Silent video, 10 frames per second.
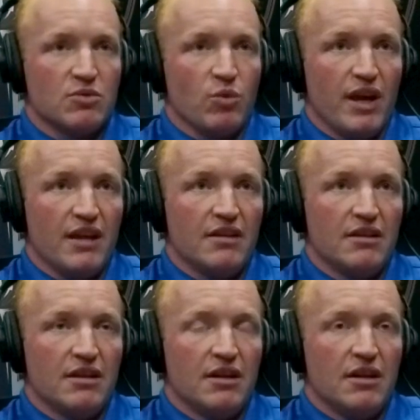
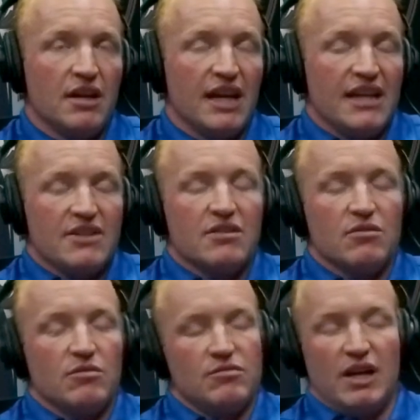win is,
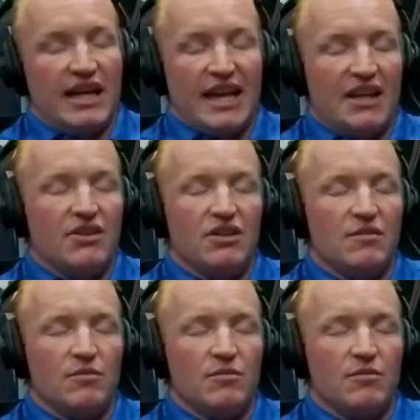again,